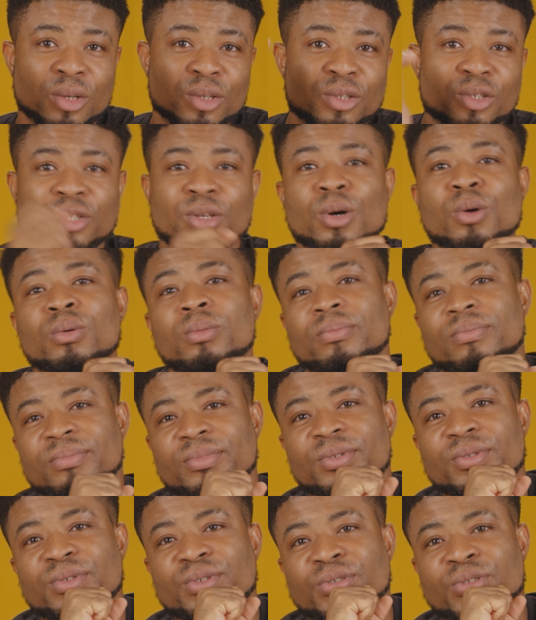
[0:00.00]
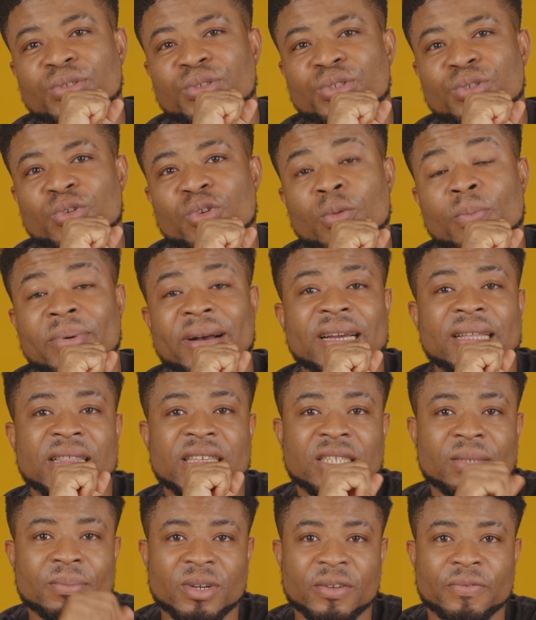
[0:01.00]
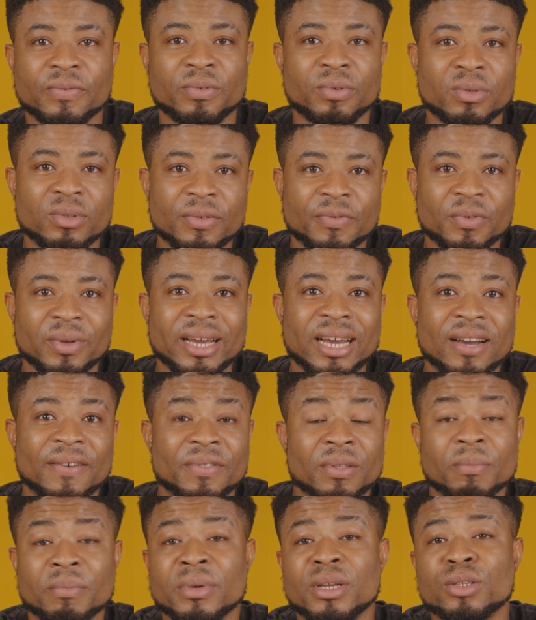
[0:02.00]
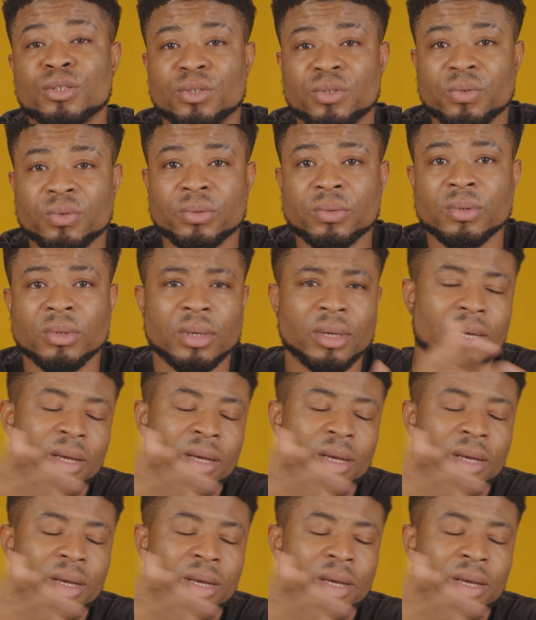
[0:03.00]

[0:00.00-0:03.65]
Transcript: So should you go buy this smartphone if you have the means to?